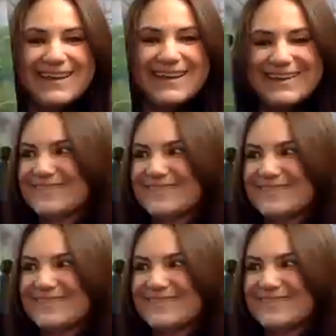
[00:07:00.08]
So
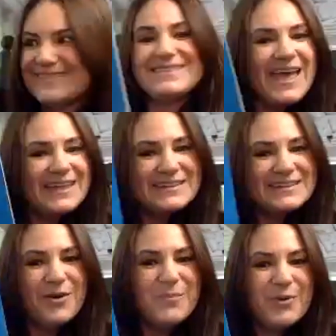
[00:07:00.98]
that's the end of
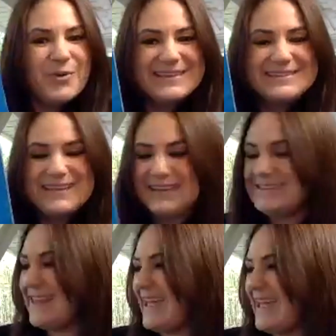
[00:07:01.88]
our book, The
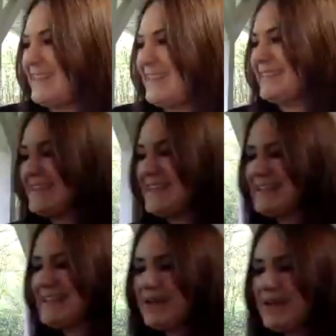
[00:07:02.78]
Dandelion
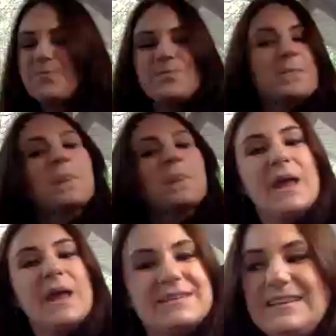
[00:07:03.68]
Seed.
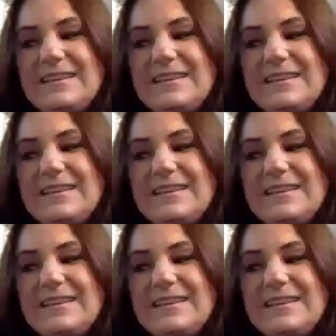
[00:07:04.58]
Seeds